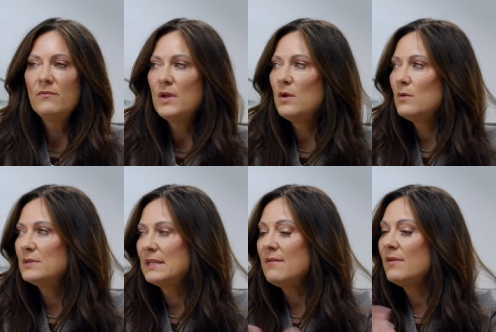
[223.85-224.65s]

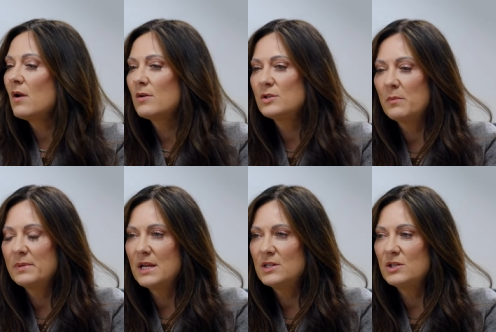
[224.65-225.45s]
views, even our
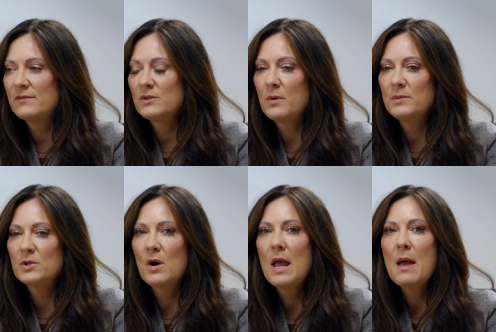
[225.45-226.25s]
interpretation of
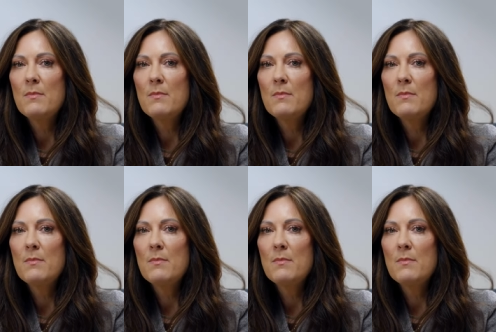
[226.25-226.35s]
Scripture.